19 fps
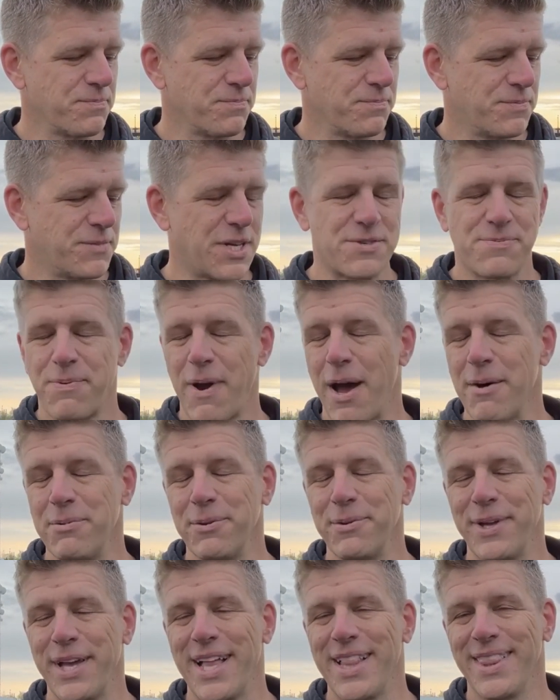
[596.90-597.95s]
There's
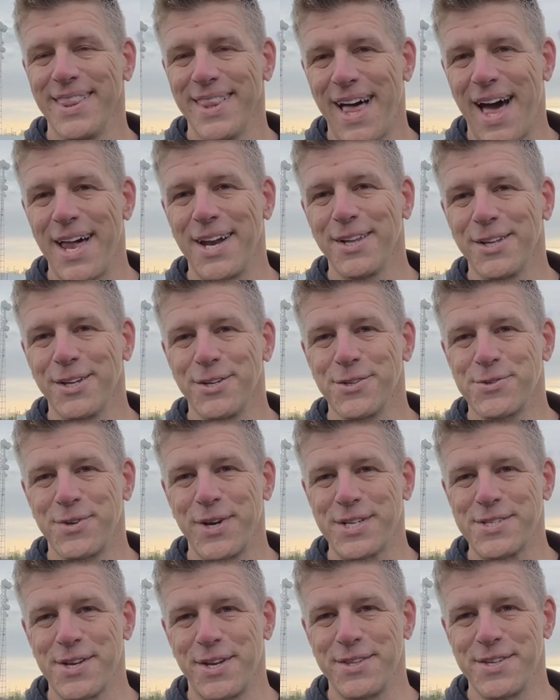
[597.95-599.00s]
probably a lot of little
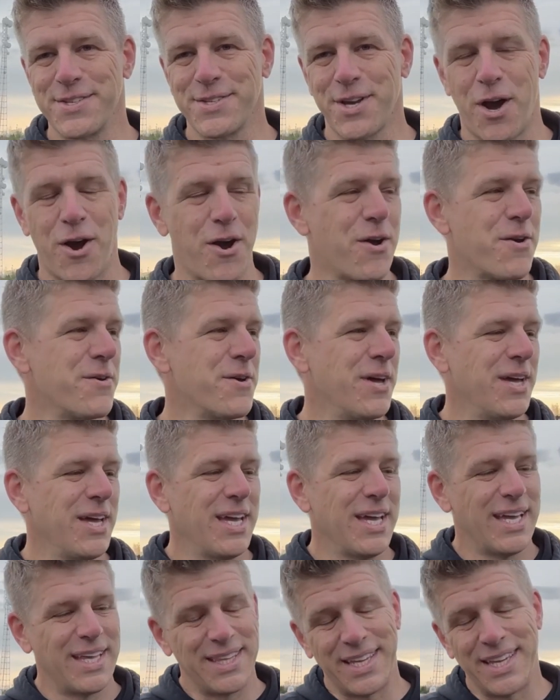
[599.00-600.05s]
tricks on this car.
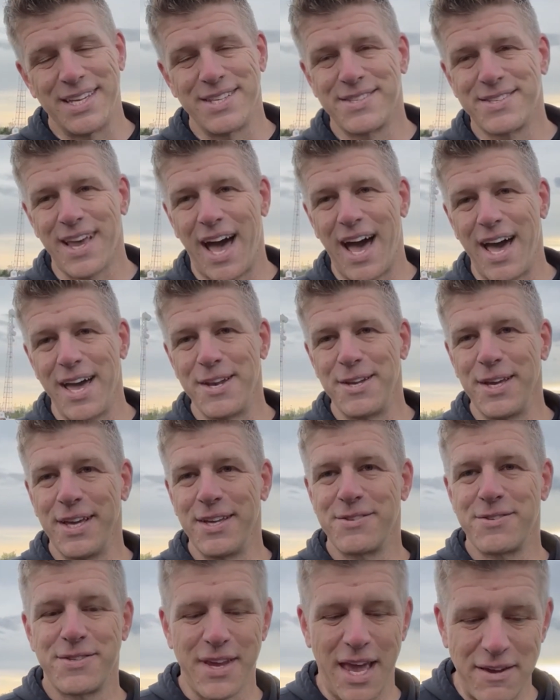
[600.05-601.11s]
In the inside,
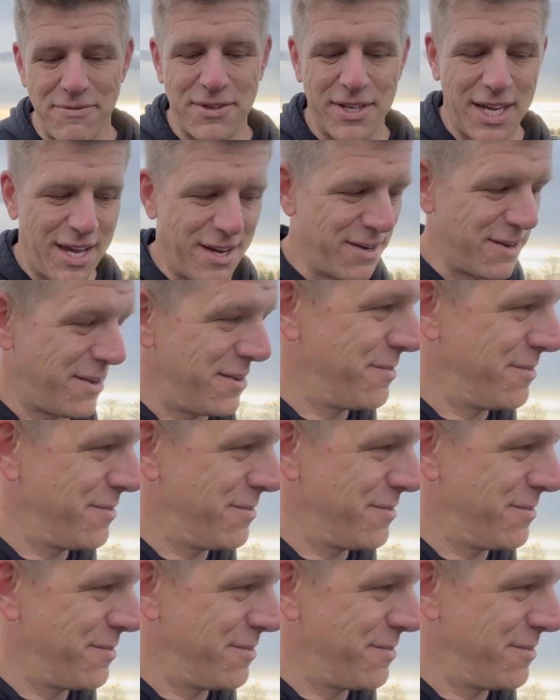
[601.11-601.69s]
it's safety gear.